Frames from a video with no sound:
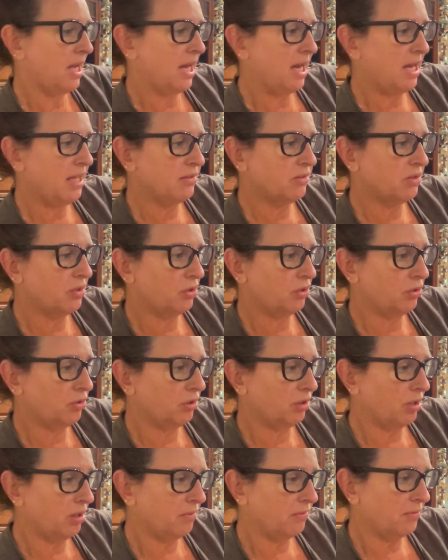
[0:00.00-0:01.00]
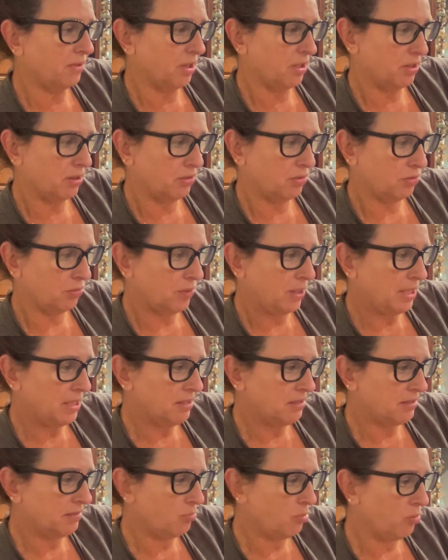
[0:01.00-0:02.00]
As the cook-off got
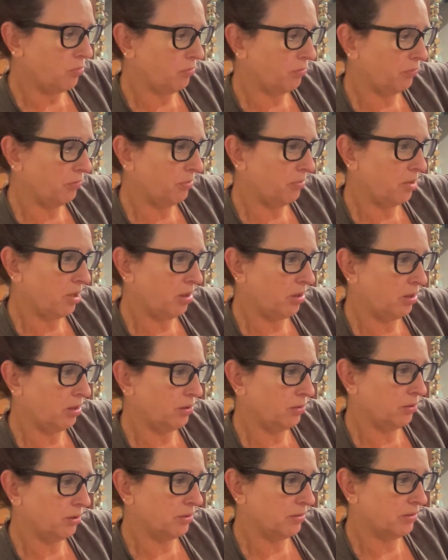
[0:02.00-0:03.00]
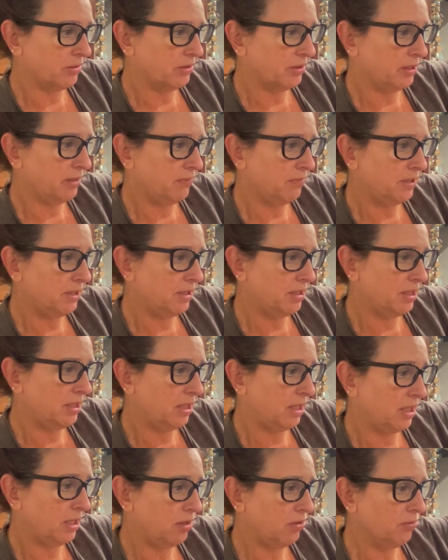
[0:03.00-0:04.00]
underway, smoke from the hot grills lifted
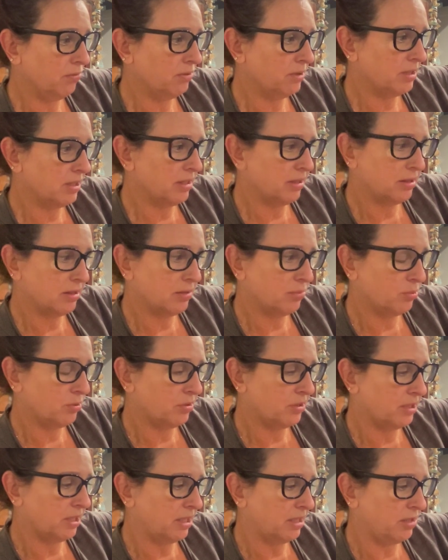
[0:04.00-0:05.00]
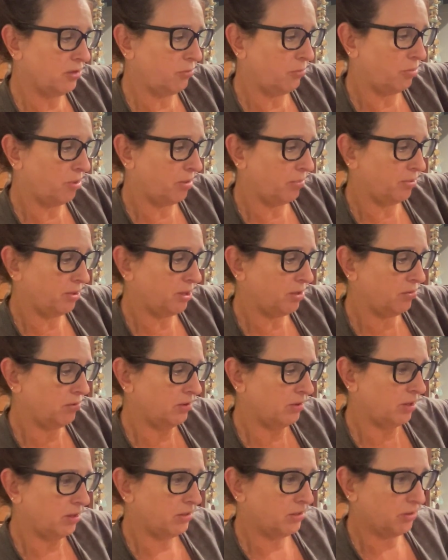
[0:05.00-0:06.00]
the irresistible scent of barbecue
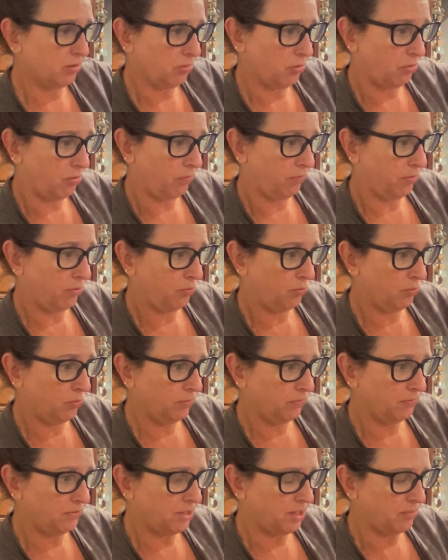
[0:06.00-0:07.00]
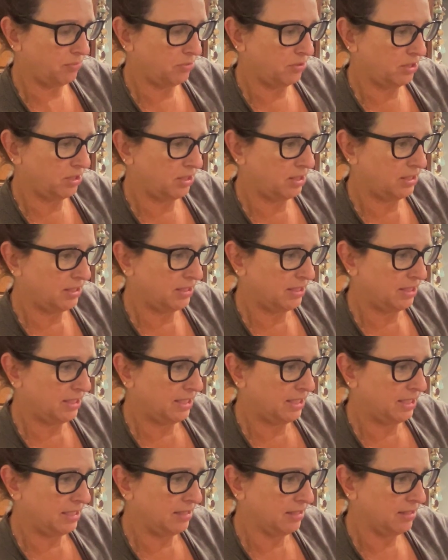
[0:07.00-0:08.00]
sauce over the rooftops to the
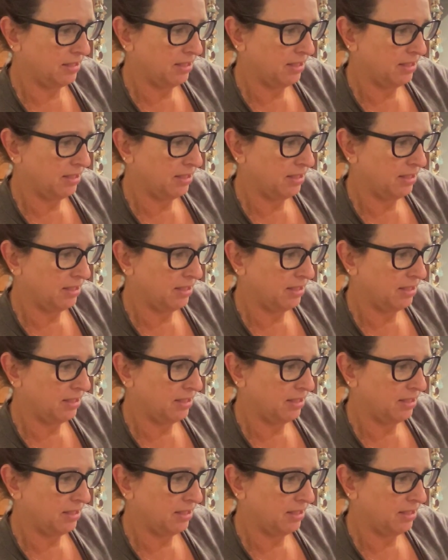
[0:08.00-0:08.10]
city.